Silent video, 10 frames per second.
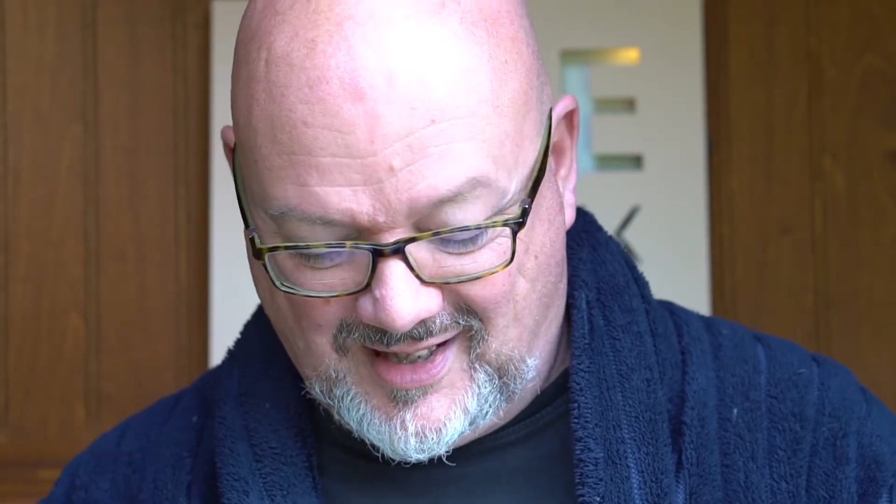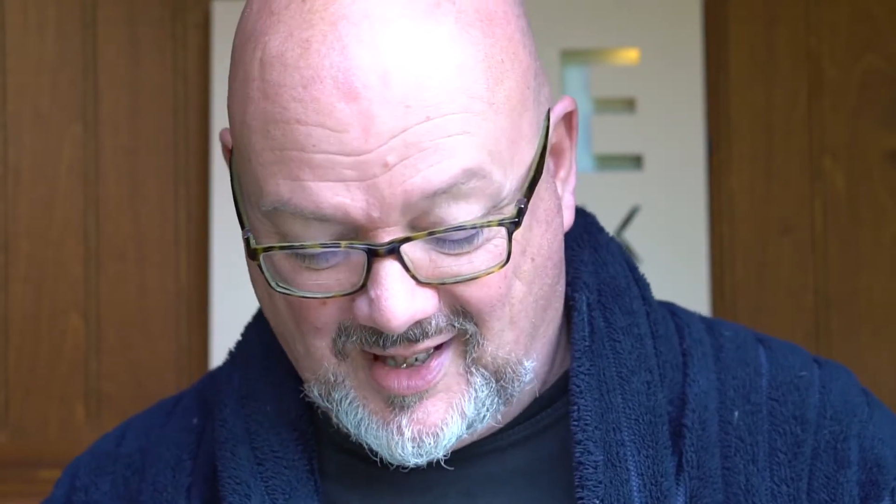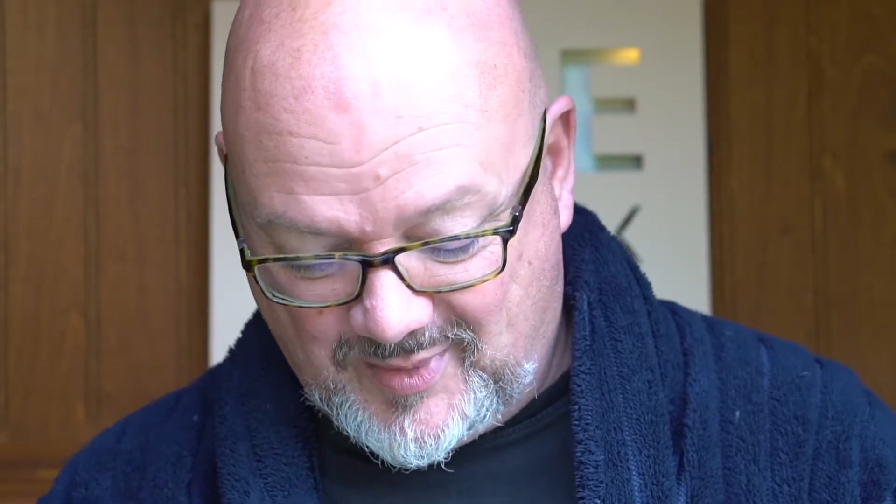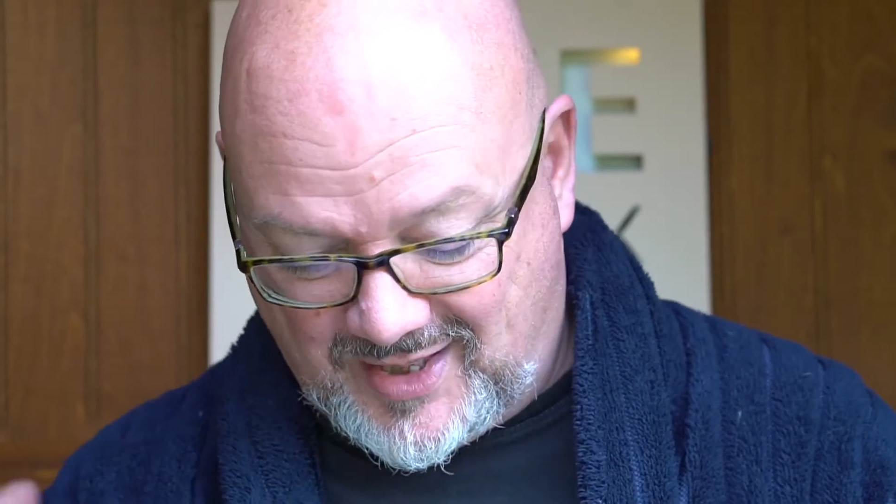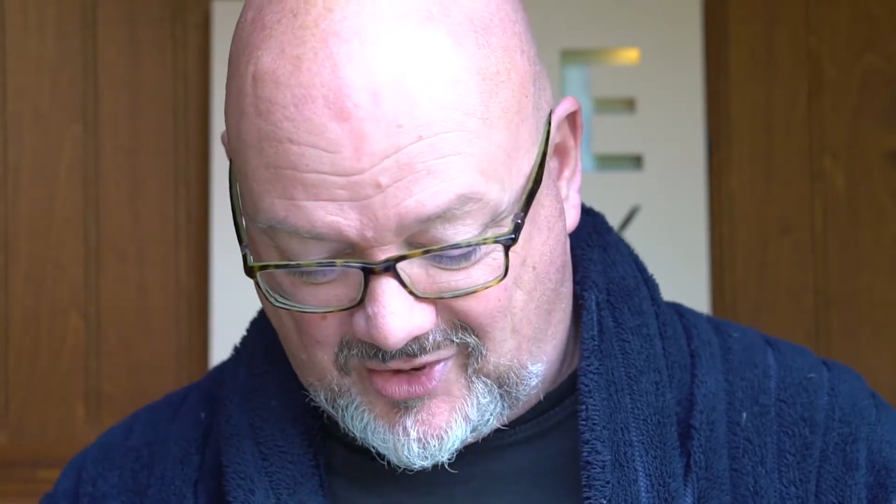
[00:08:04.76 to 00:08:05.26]

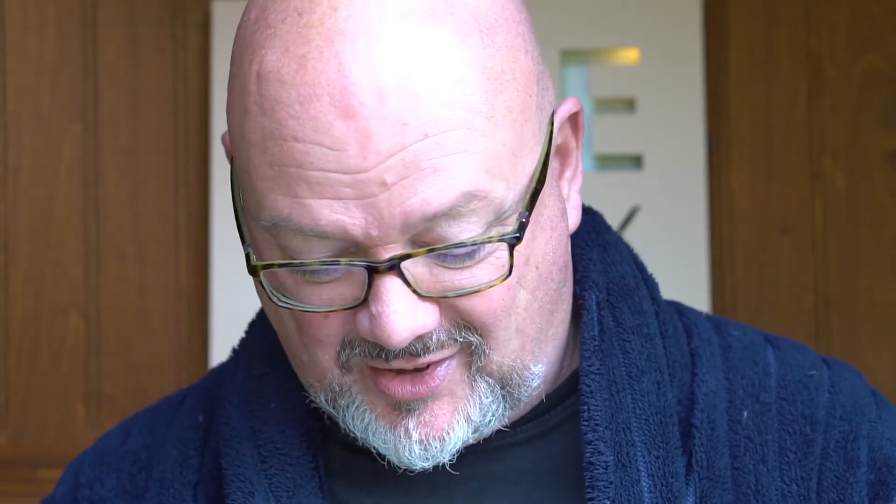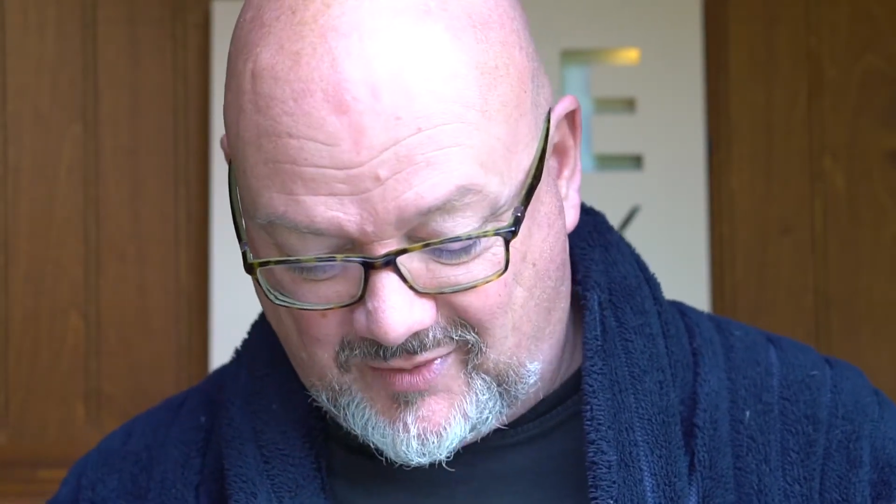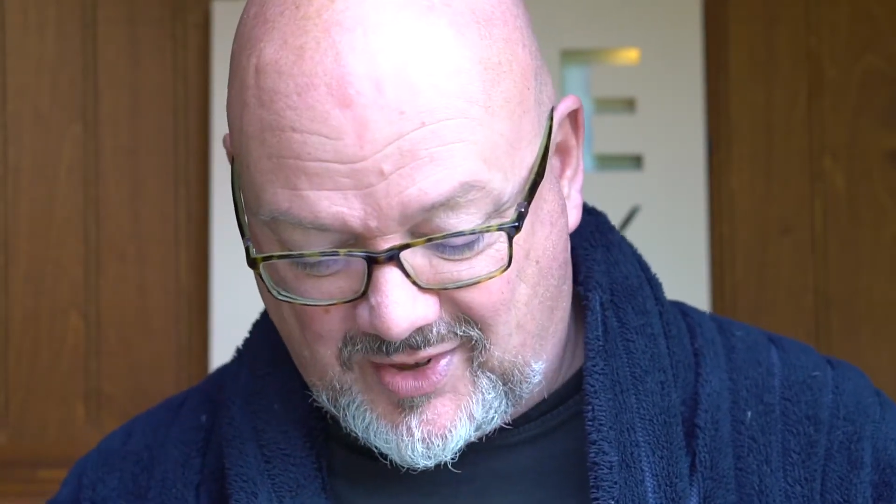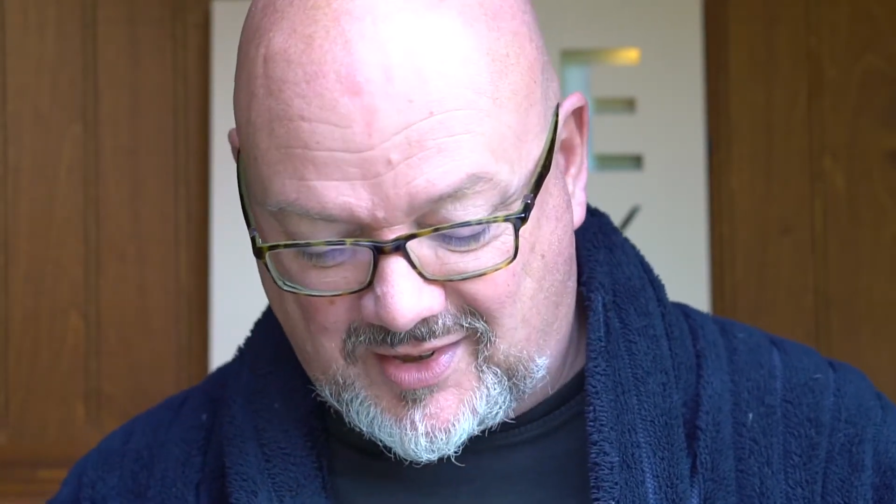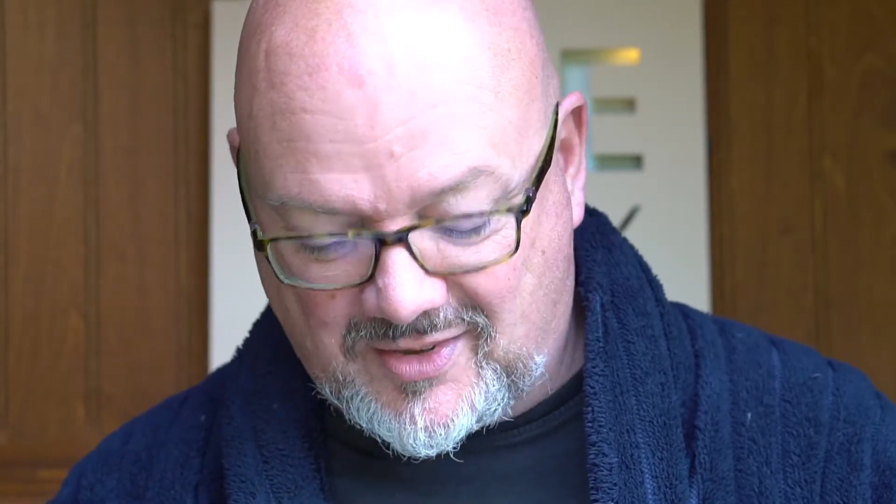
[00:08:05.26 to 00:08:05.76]
But actually
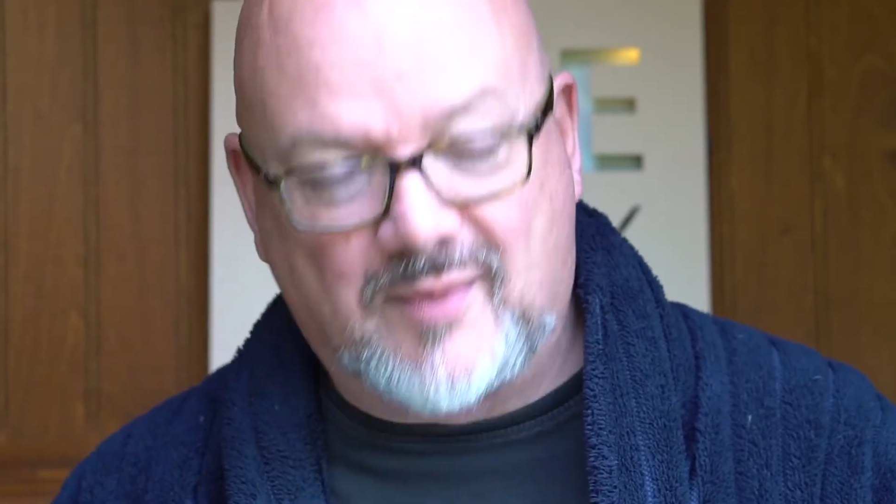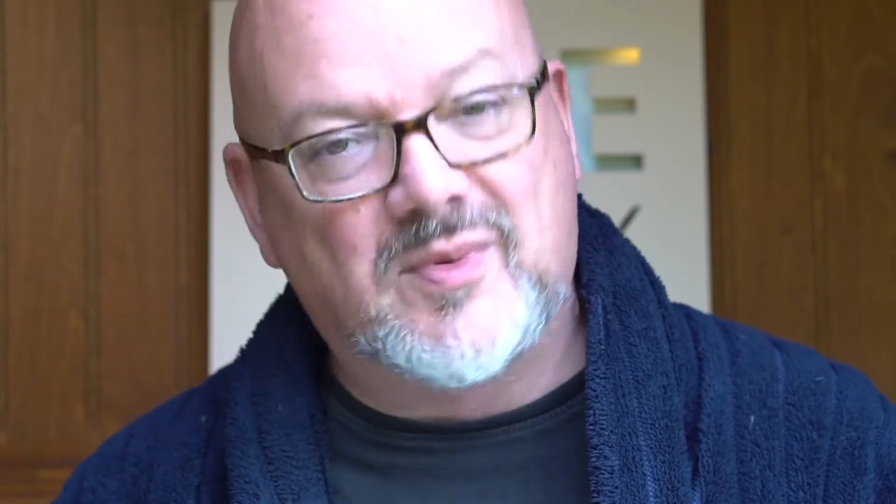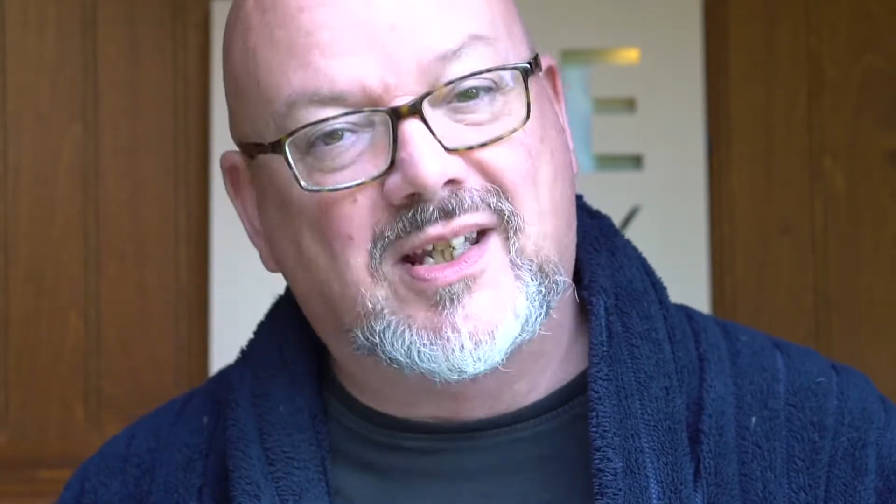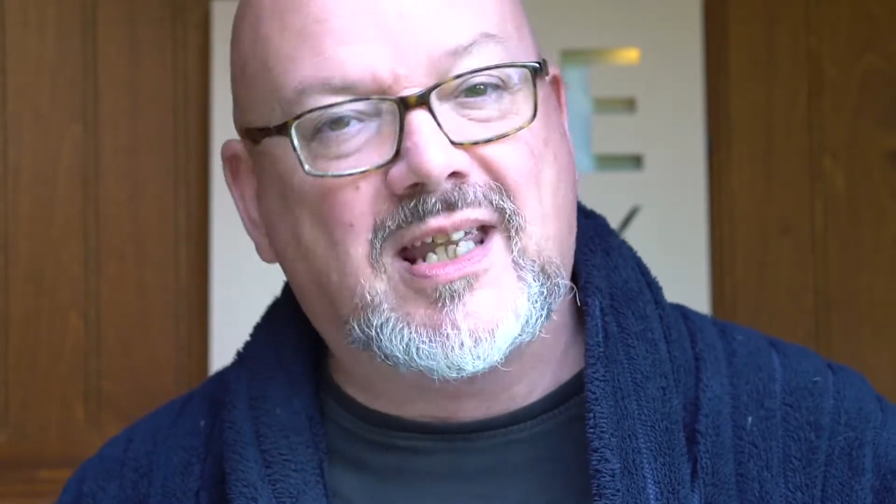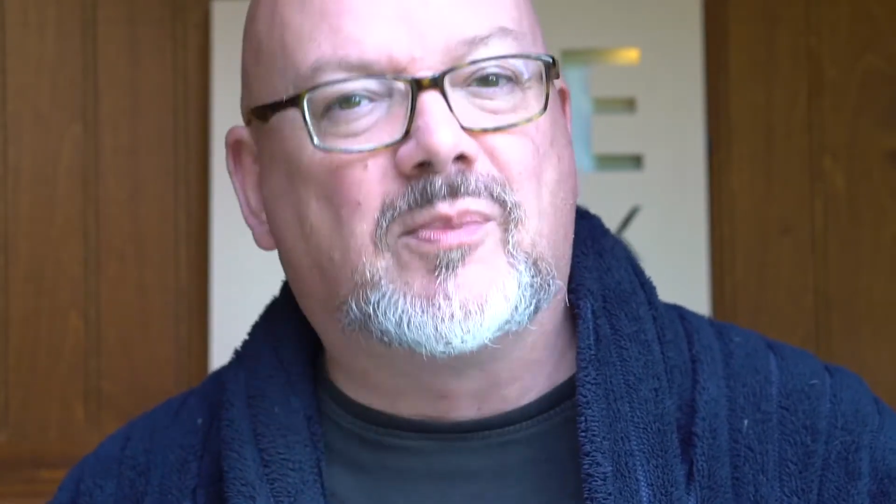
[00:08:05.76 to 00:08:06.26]
there is a time
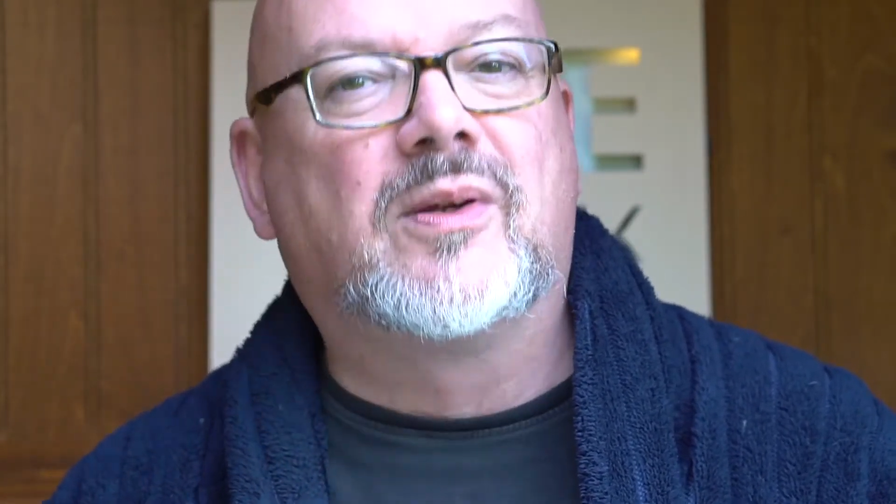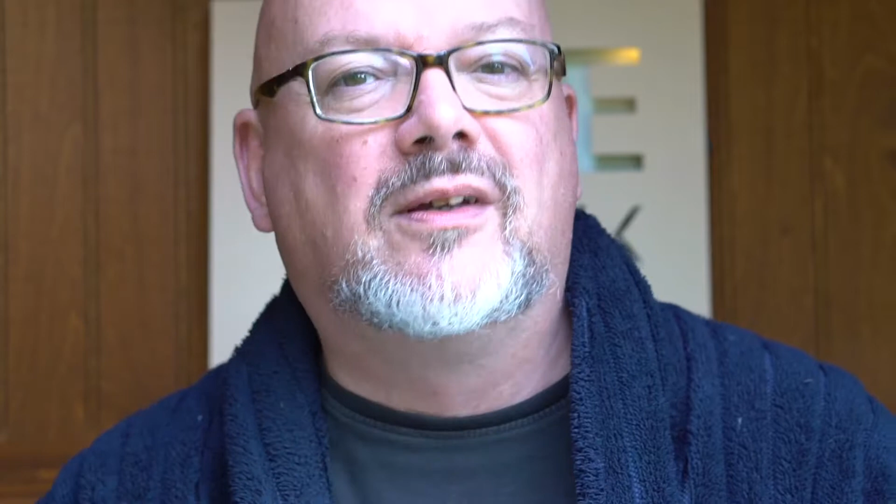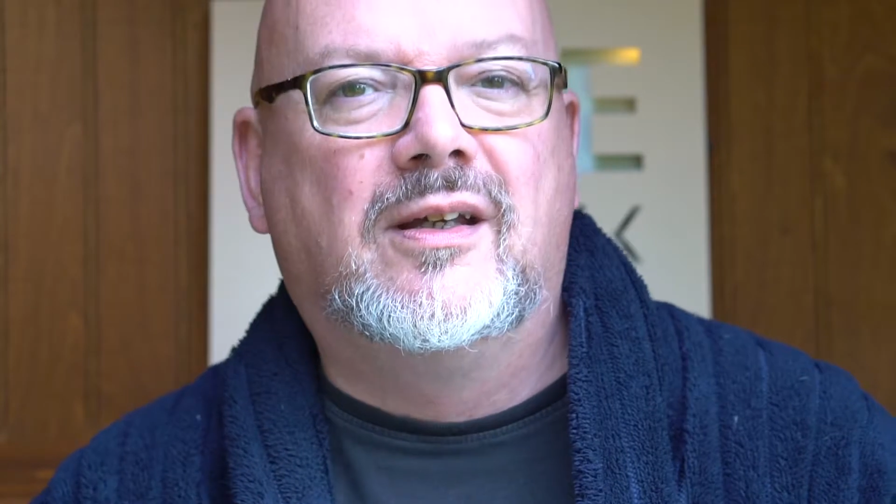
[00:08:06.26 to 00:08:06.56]
to keep